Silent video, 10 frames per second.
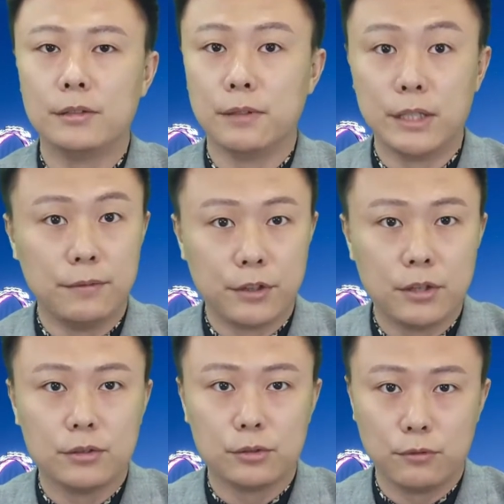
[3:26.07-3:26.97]
It's very
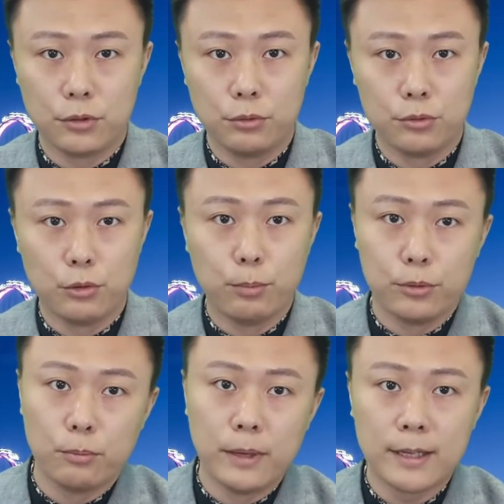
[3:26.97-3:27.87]
difficult for you to
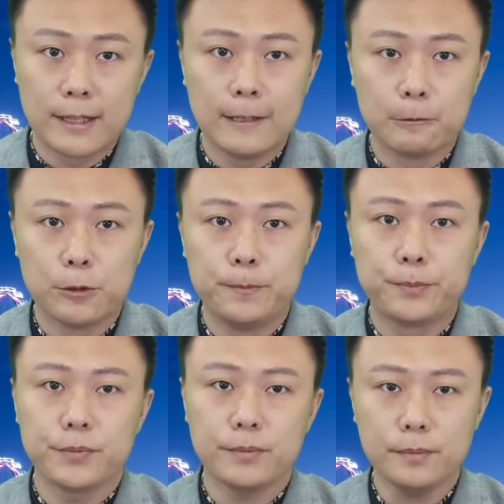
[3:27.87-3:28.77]
open your bank account.
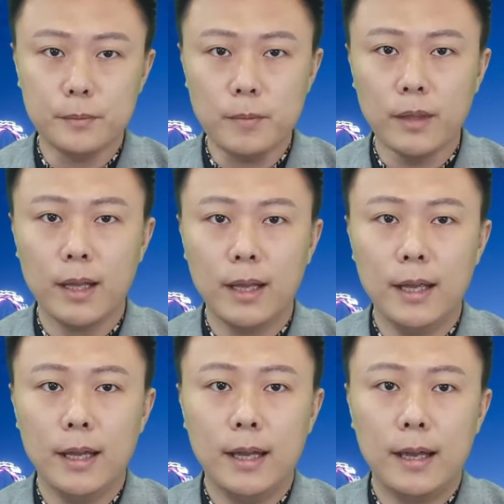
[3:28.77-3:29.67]

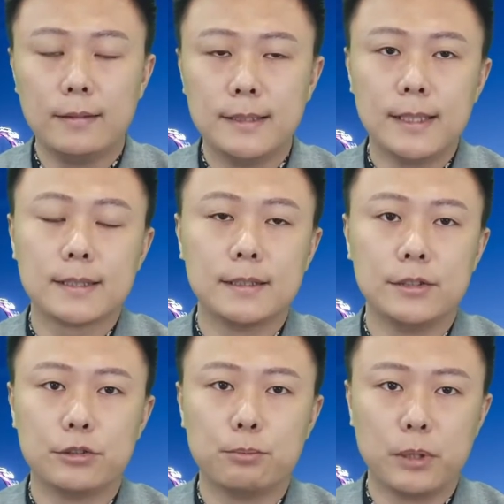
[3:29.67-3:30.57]
And next
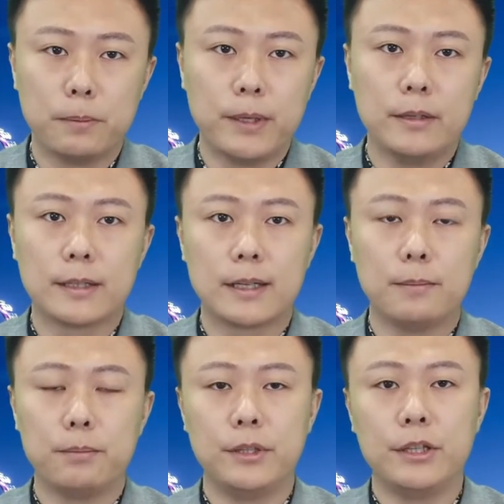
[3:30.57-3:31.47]
is to prepare the
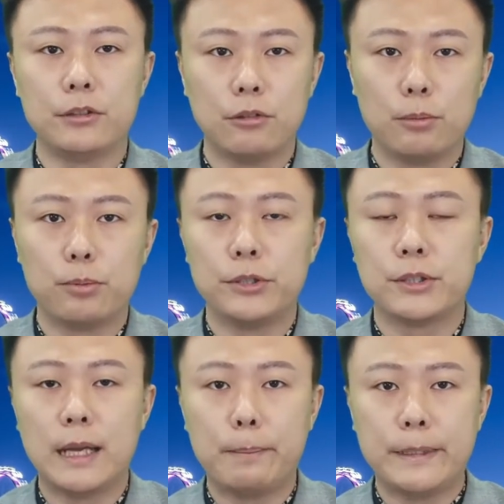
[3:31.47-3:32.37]
company
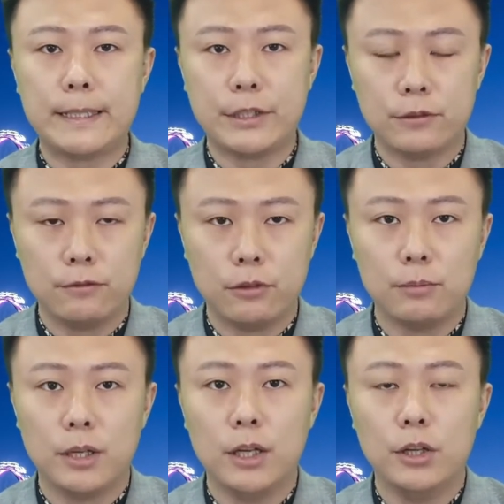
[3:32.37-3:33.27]
incorporation application
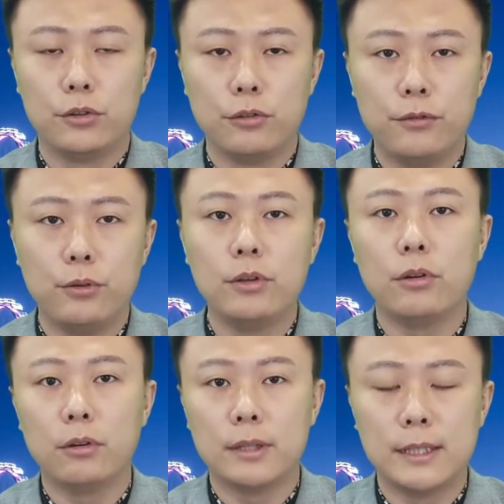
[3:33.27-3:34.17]
form to fill
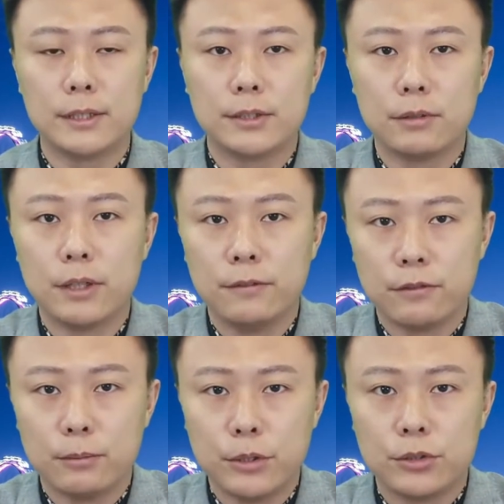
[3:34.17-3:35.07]
in all the necessary
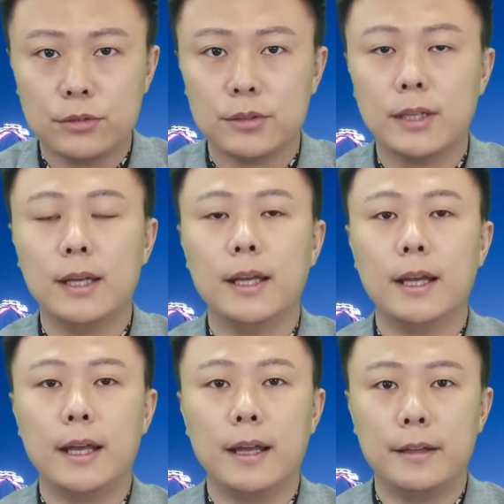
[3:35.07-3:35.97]
informations,
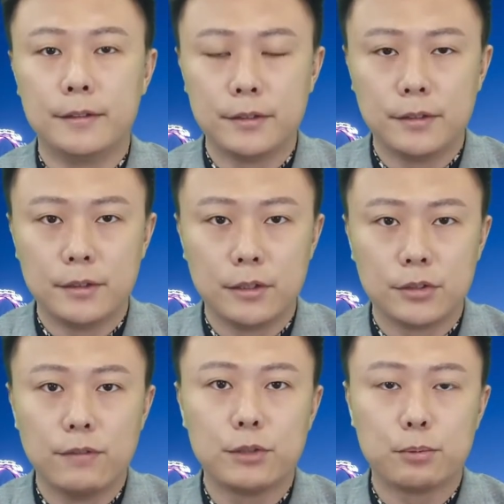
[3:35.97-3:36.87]
and the
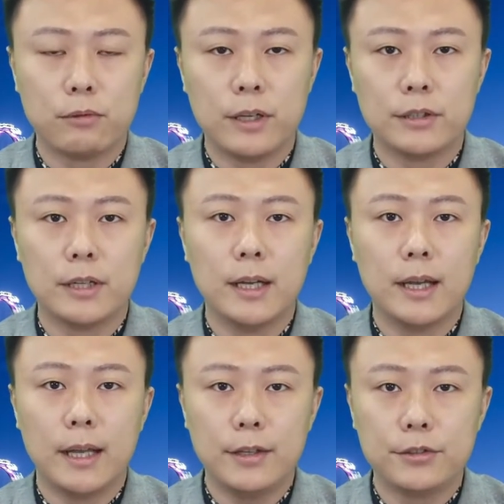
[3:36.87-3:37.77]
service provider
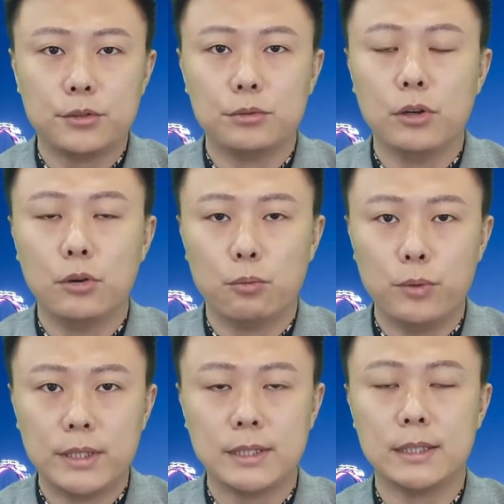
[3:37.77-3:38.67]
has to
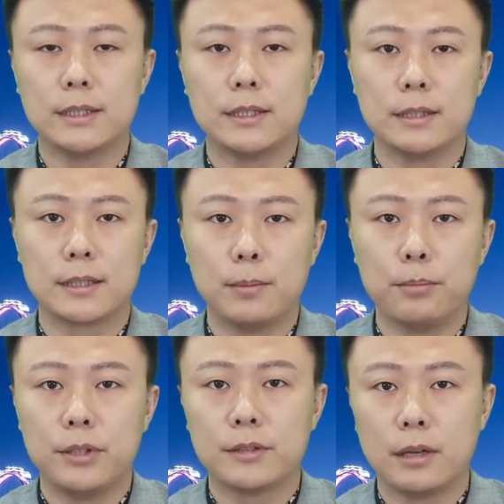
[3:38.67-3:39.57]
witness the
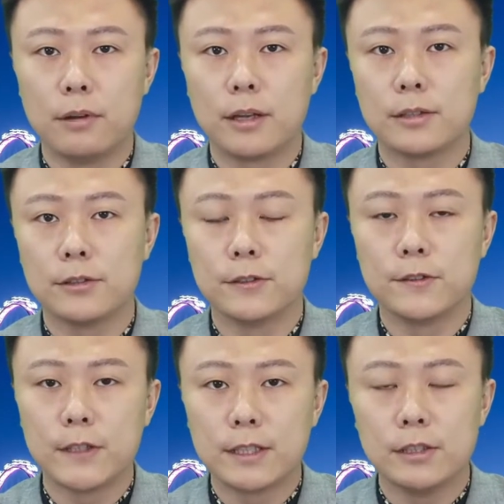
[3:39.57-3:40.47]
company director's
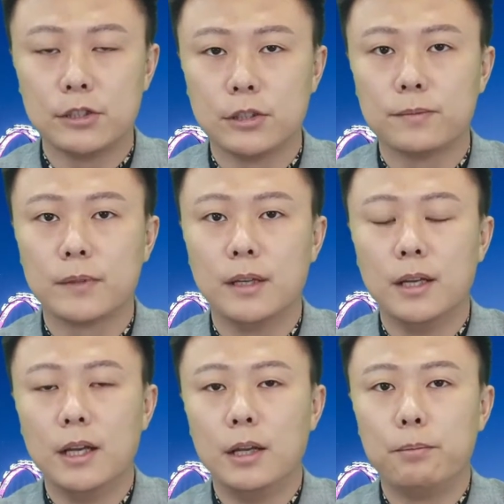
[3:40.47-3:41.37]
signature.
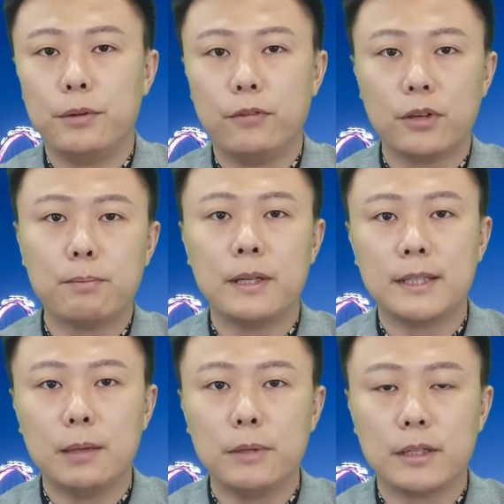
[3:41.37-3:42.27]
Before the
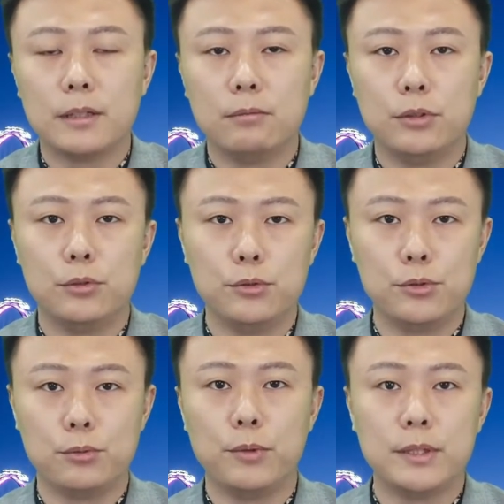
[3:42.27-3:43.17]
pandemic, we
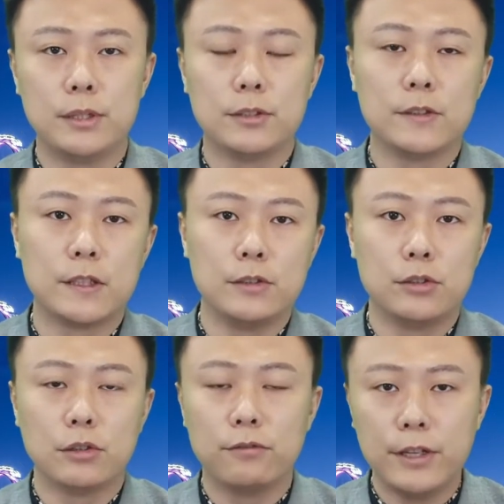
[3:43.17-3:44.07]
used to witness the
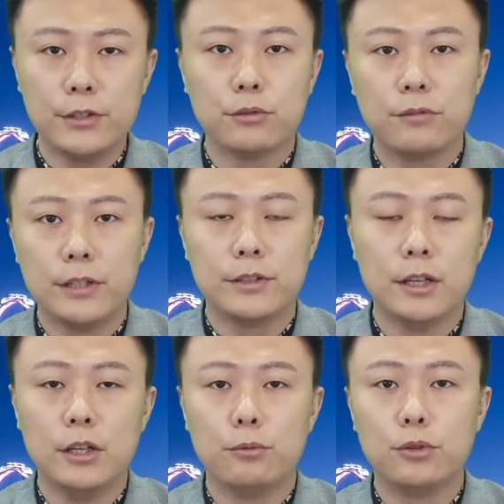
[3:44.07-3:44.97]
signature
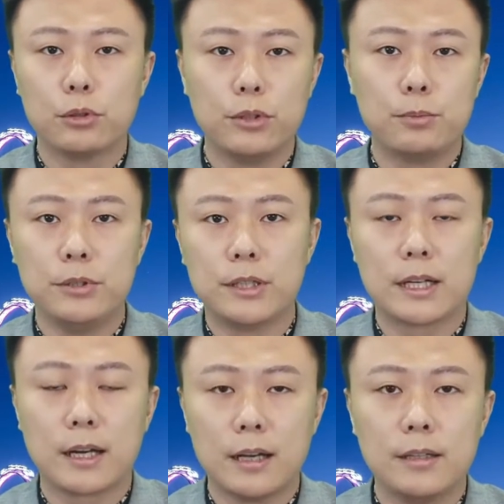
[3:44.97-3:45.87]
face-to-face, so which means
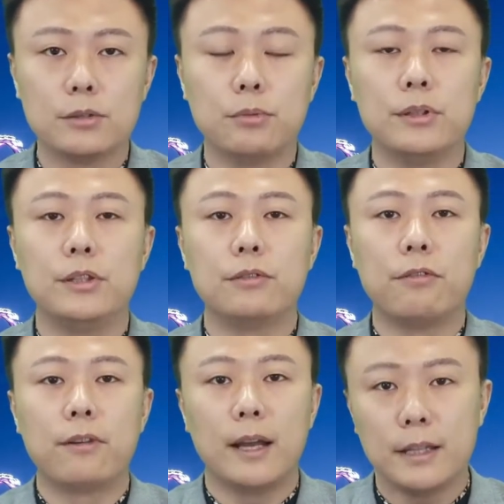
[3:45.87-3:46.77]
the clients will need
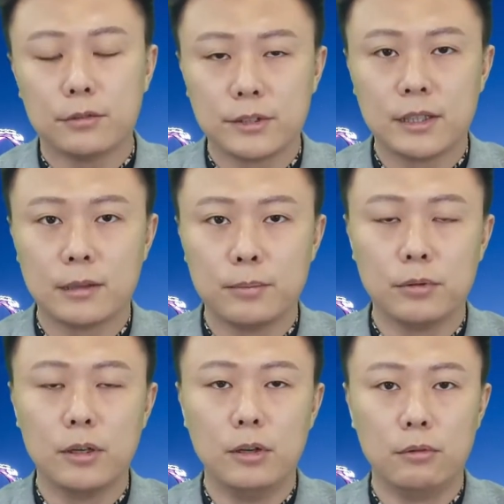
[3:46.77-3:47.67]
to fly into
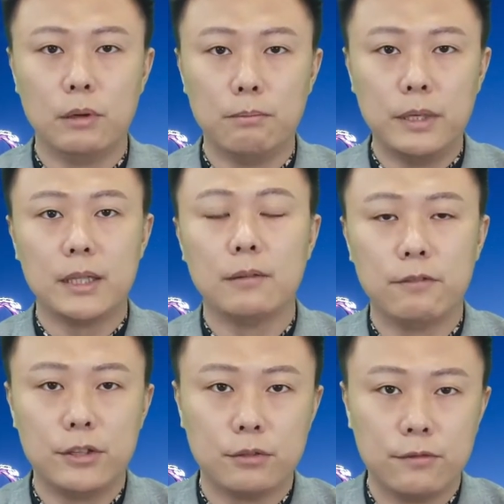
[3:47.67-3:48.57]
Singapore. We'll meet
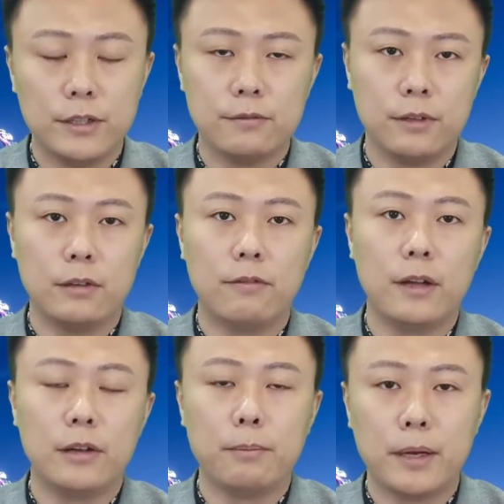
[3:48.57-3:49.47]
them face-to-face,
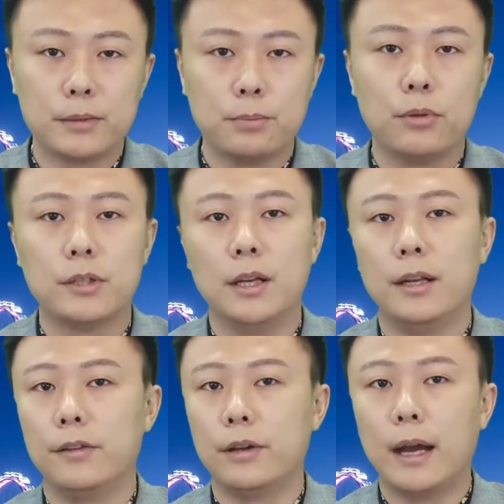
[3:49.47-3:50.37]
verify their passport,
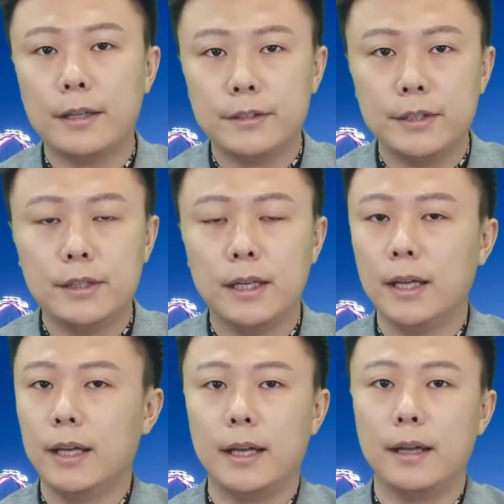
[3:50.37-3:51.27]
their
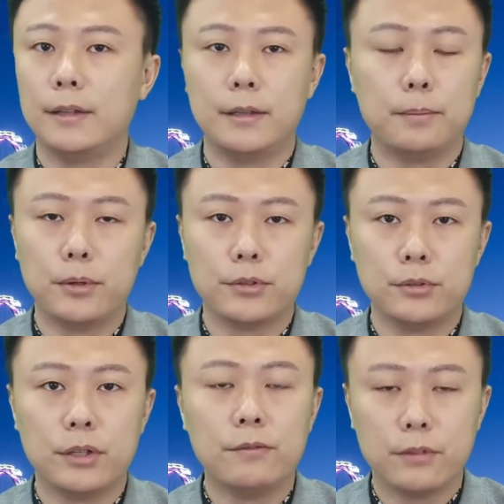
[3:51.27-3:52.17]
IC, and their
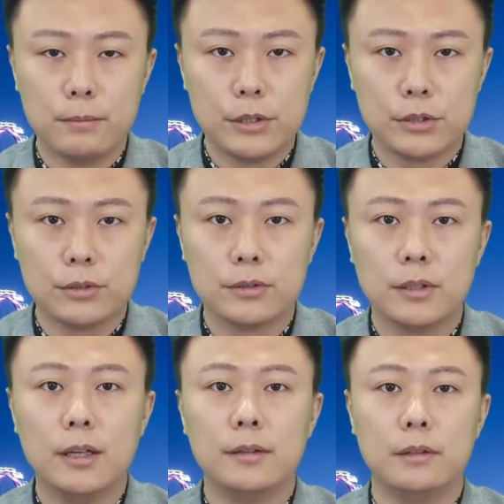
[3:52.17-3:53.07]
personal
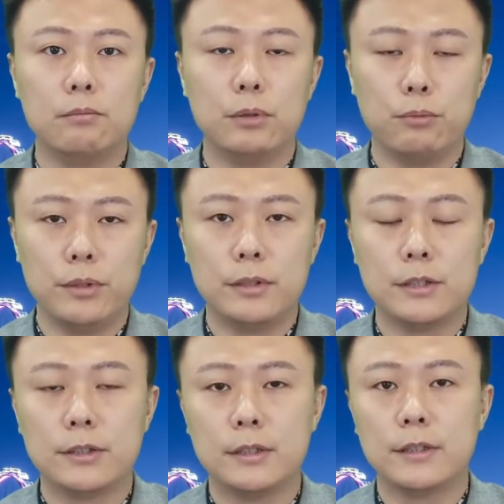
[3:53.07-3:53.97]
informations. Then we
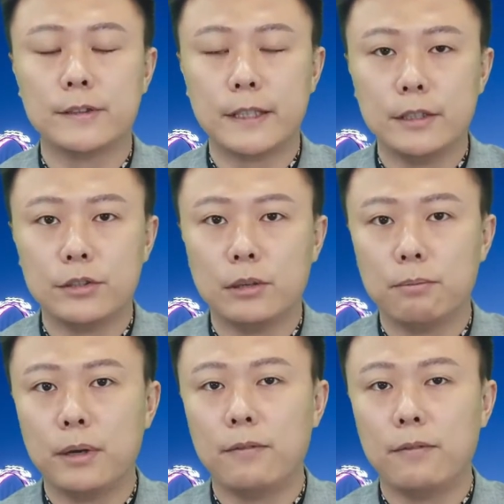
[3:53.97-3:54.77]
witness the signature.